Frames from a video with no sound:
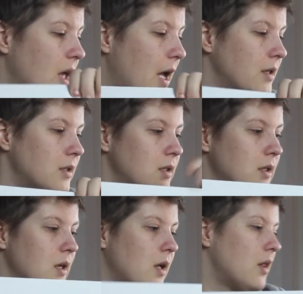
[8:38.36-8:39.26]
than
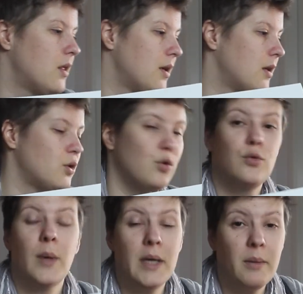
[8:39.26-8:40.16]
the
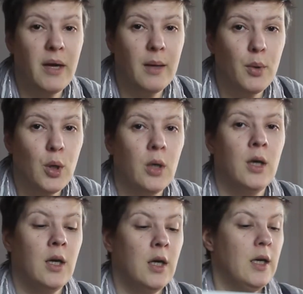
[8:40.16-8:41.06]
220 paper.
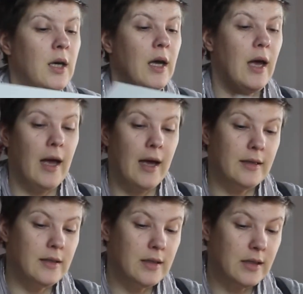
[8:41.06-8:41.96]

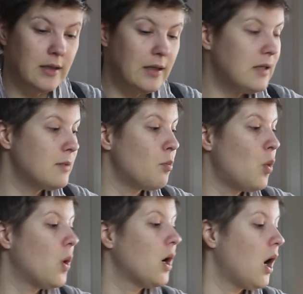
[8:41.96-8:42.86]
And it's
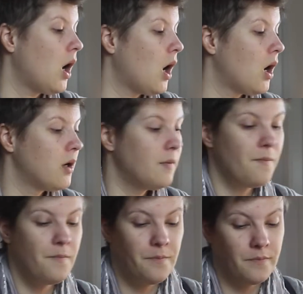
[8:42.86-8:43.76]
more
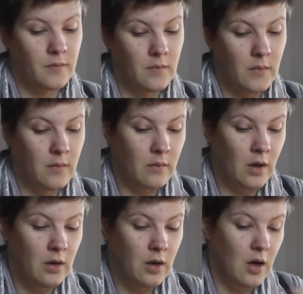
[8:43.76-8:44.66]
on,
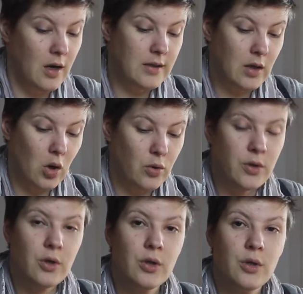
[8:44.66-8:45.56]
it's
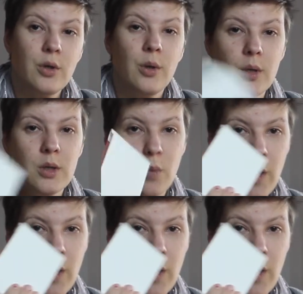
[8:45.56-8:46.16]
closer to this